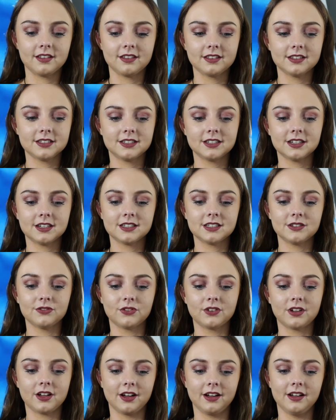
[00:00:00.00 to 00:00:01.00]
Six
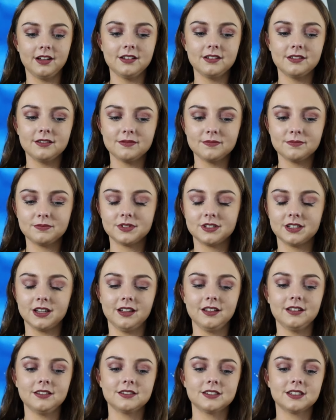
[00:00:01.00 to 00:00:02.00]
of Cups.
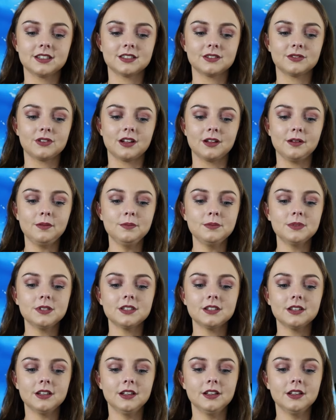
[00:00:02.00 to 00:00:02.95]
Yeah, Six of Cups.